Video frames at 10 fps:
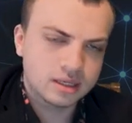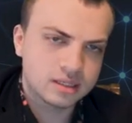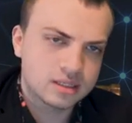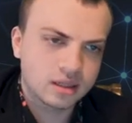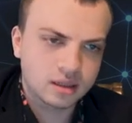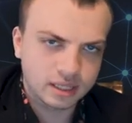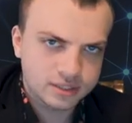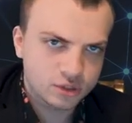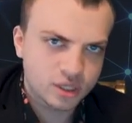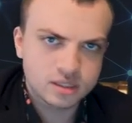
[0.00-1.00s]
it's not like
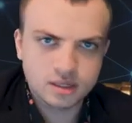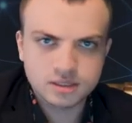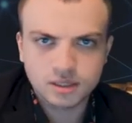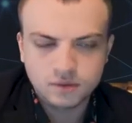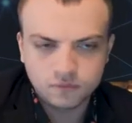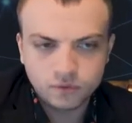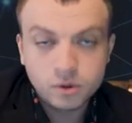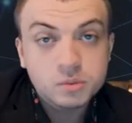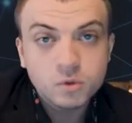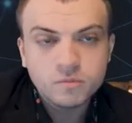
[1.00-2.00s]
suggested as like the
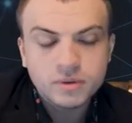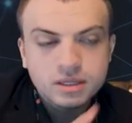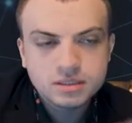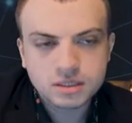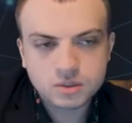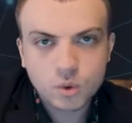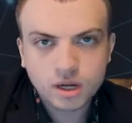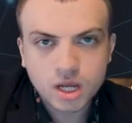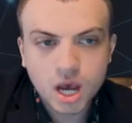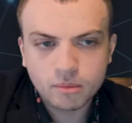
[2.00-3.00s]
first move, but it's quite
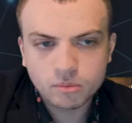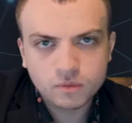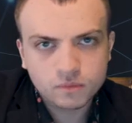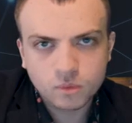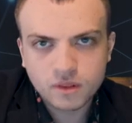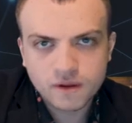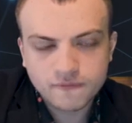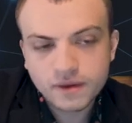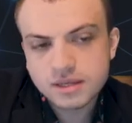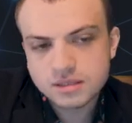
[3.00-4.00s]
a common move and one that I
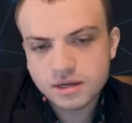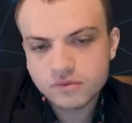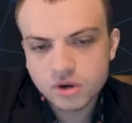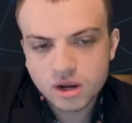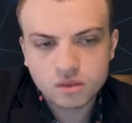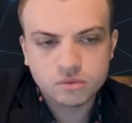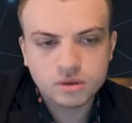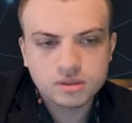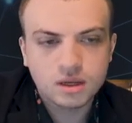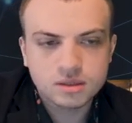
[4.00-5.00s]
face. And after
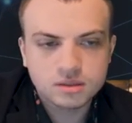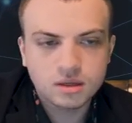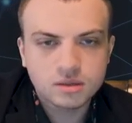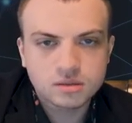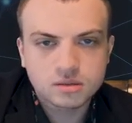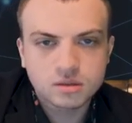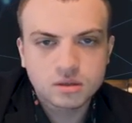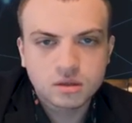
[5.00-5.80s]
a3 takes,